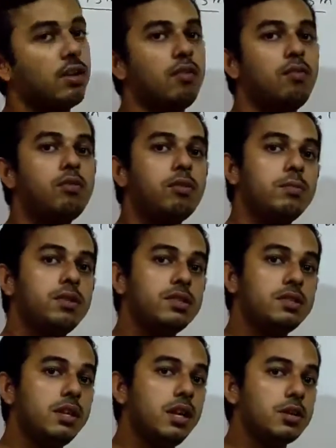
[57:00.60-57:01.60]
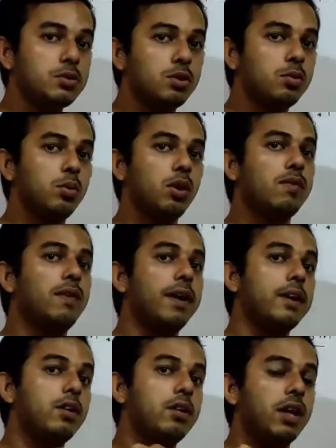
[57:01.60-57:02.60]
From this relation we will
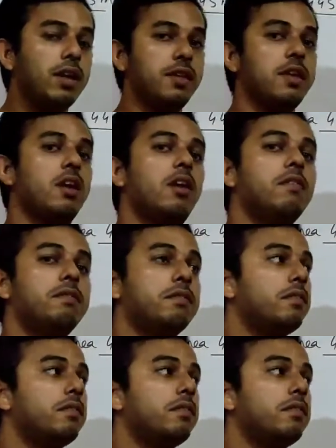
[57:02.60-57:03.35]
find out area of,